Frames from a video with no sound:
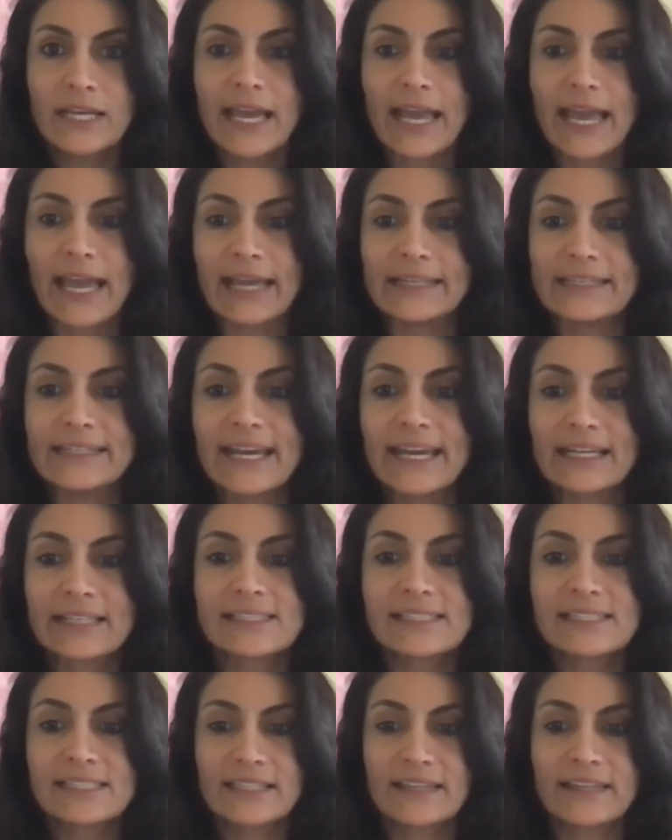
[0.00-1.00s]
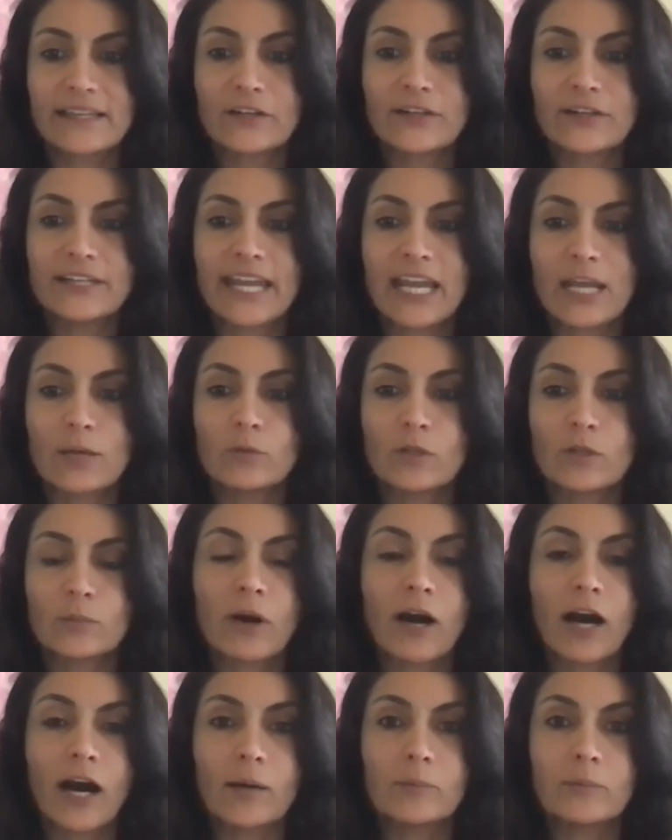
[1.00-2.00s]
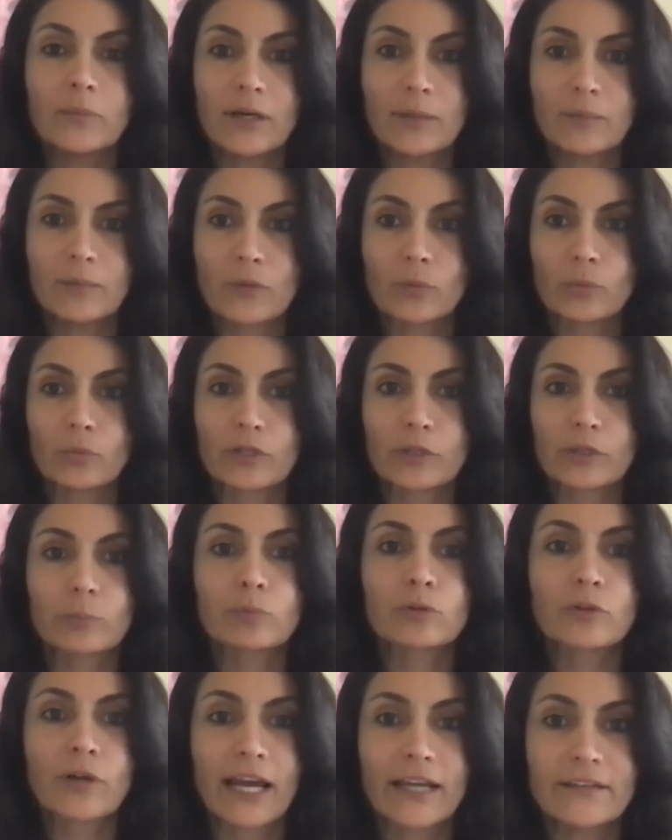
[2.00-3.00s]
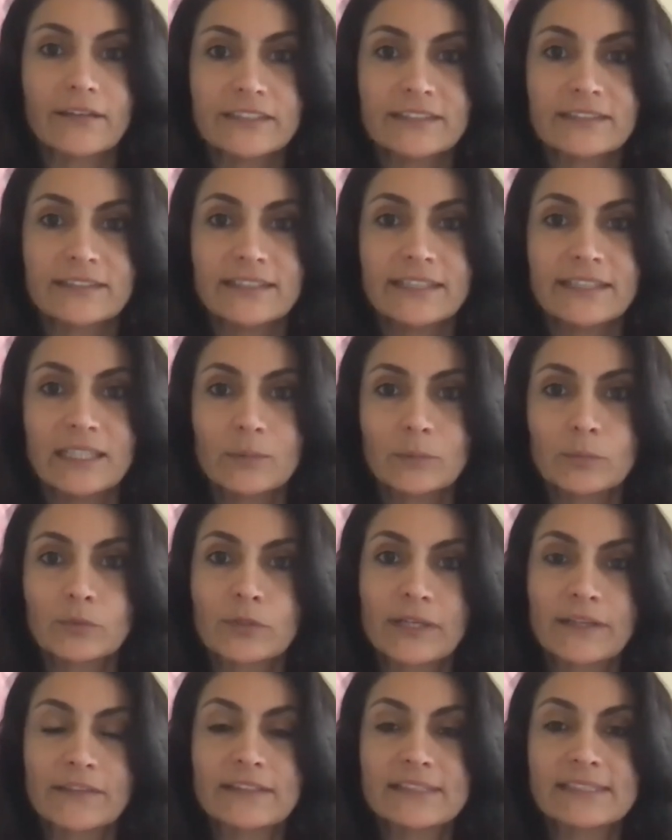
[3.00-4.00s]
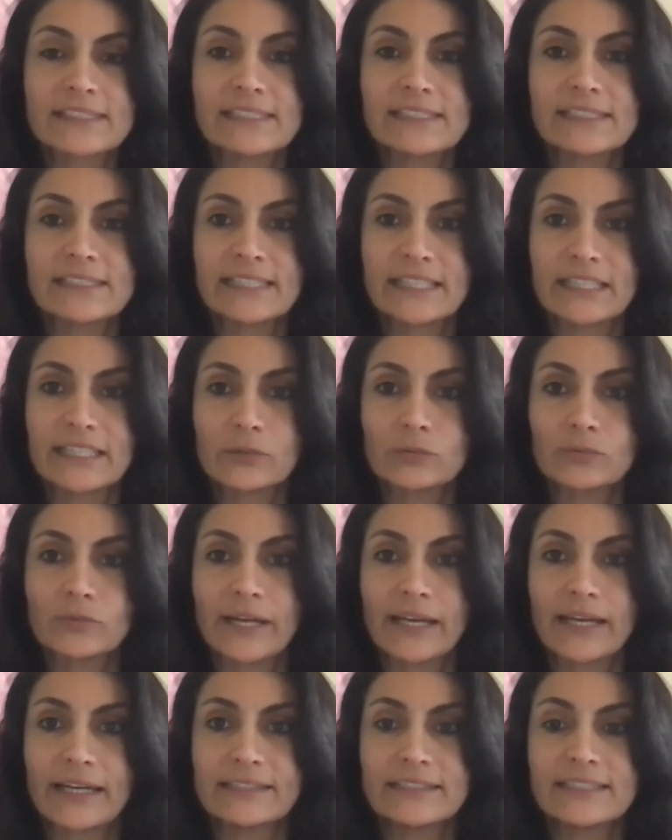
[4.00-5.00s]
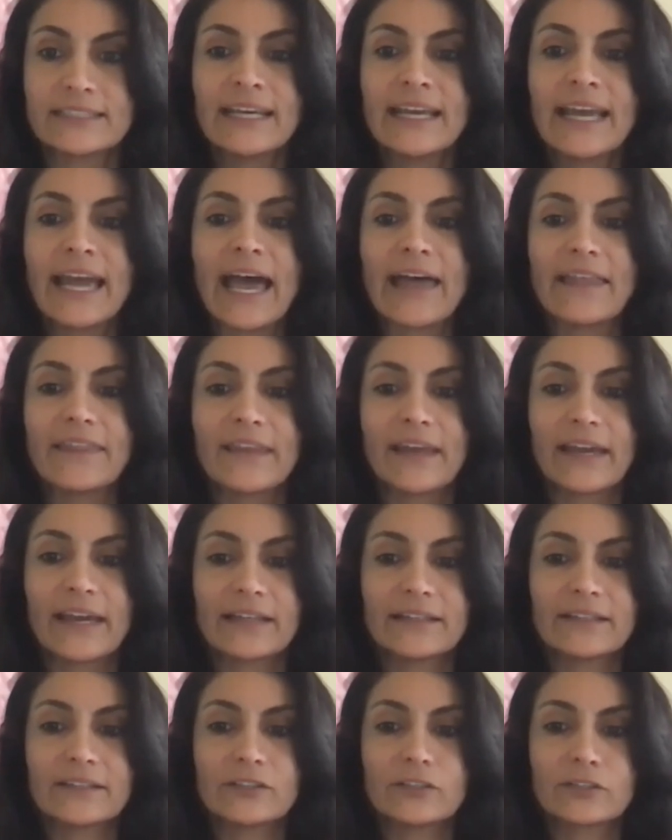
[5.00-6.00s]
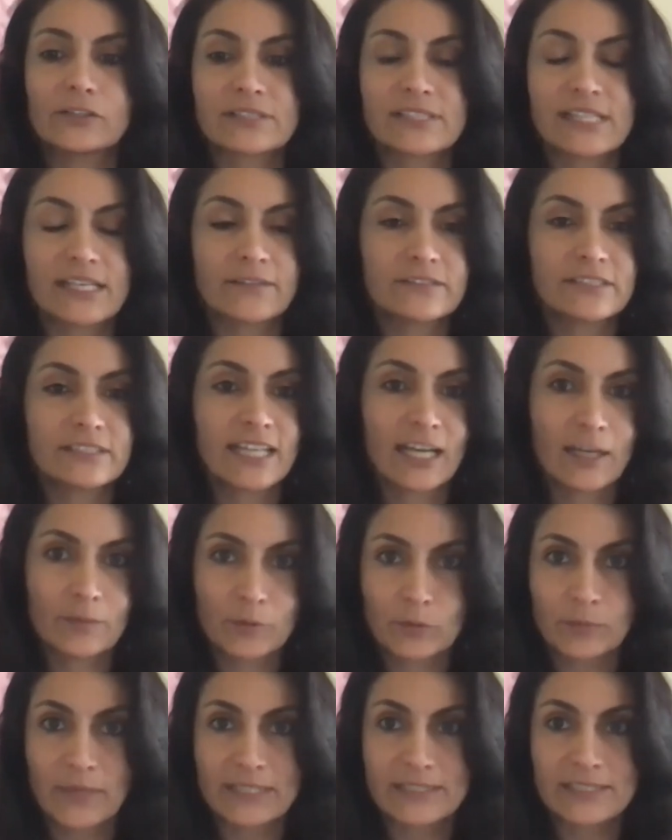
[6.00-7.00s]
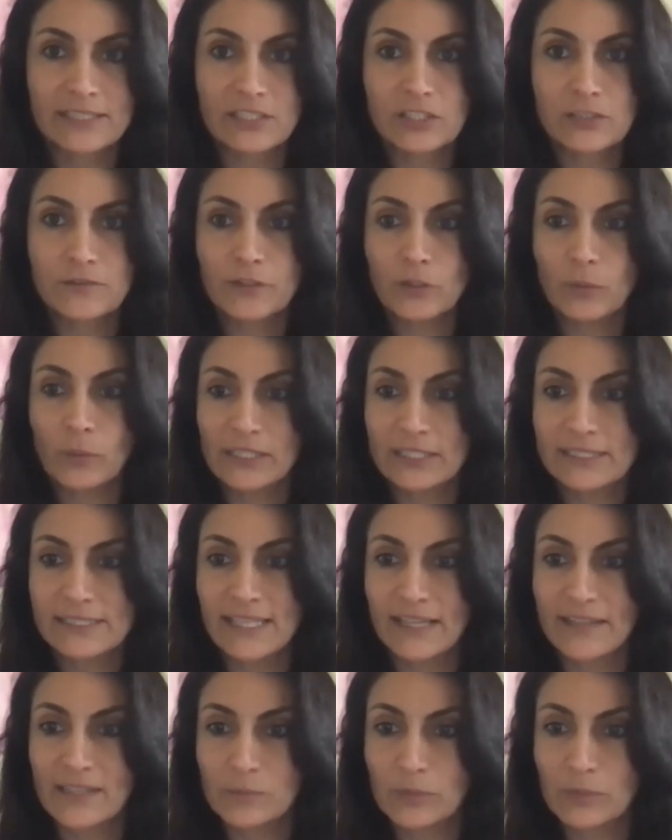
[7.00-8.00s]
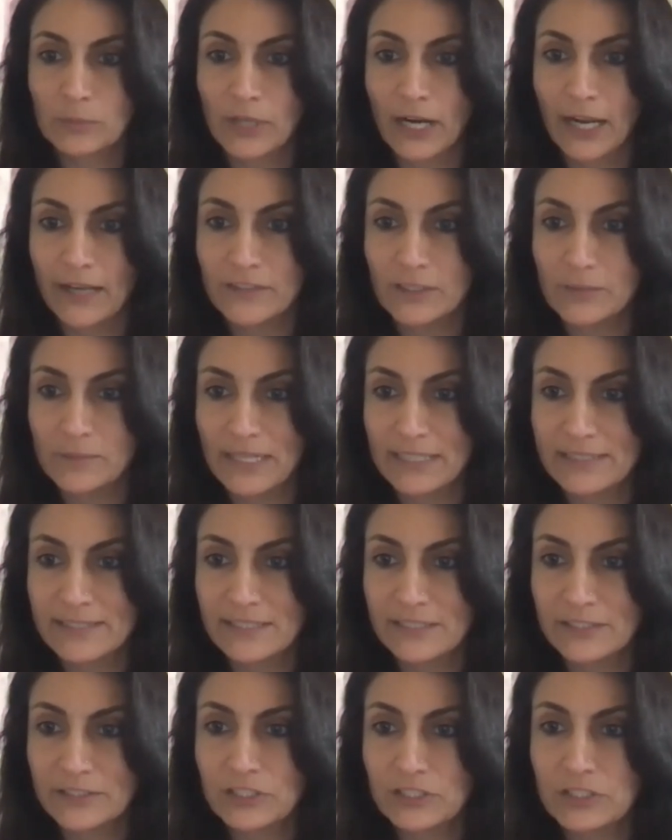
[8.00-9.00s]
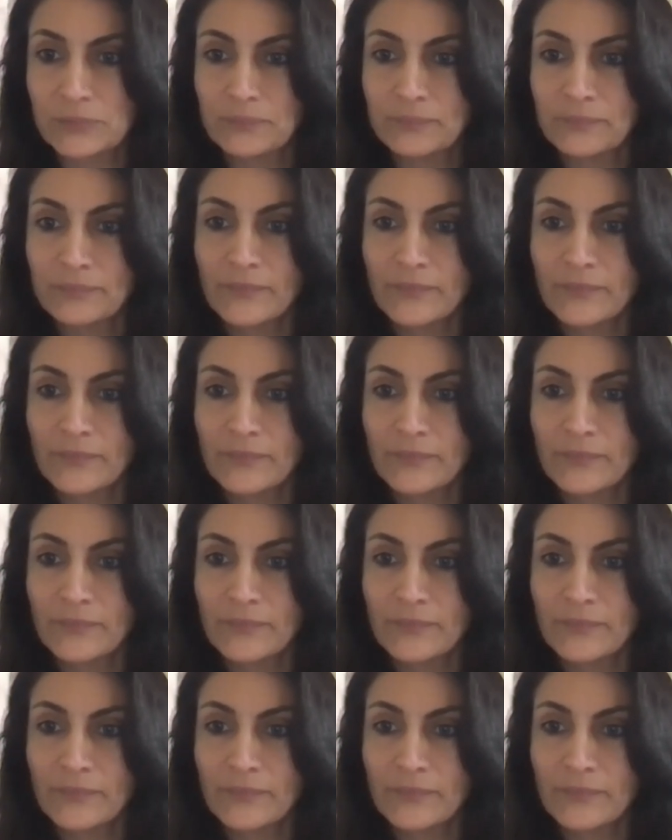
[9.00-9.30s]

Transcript: and next to their name will pop up the word privately in parentheses in red, and then you're safe to type your message if you want to send them a private message.